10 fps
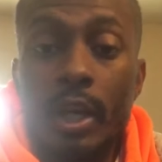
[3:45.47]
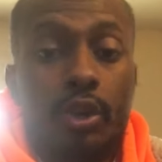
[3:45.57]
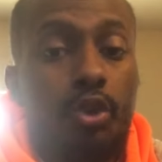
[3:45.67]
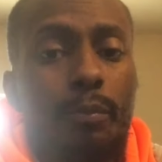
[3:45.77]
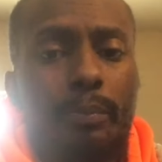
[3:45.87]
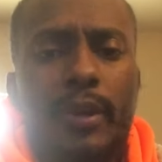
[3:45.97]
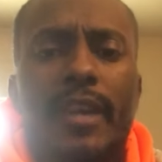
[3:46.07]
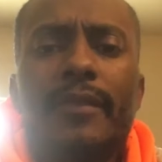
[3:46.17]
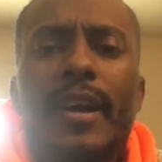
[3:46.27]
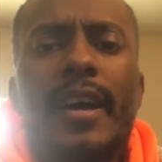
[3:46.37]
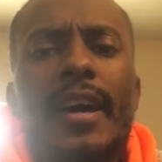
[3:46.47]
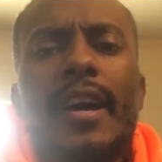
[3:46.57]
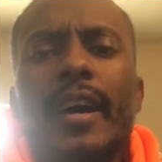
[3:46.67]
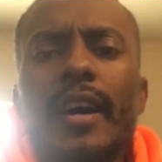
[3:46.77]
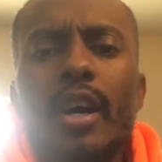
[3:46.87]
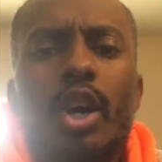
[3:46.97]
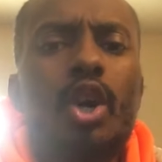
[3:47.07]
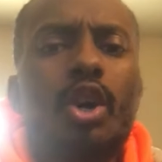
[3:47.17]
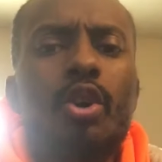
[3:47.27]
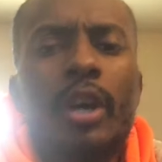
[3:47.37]
You
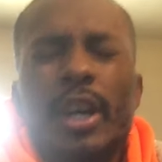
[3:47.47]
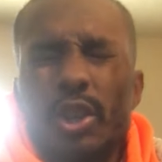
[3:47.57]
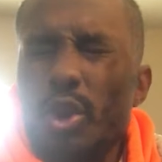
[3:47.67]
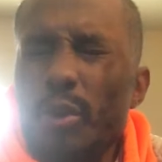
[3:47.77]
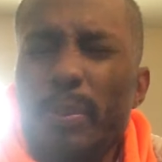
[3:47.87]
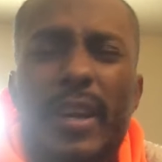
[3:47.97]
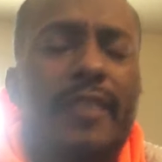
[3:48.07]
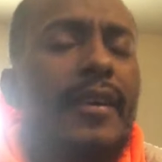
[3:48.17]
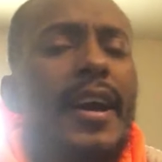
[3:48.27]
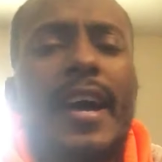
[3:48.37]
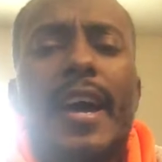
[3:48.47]
prevail, you prevail.